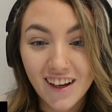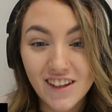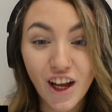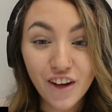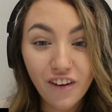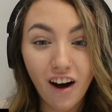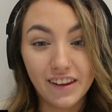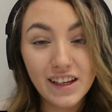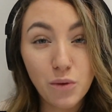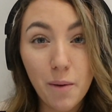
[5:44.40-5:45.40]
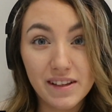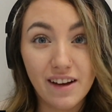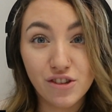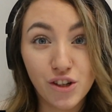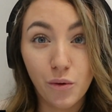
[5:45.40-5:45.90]
So far, this woman's
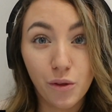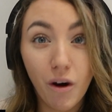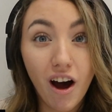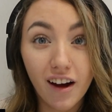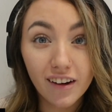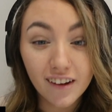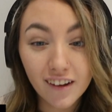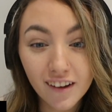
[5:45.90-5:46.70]
having to do all the work.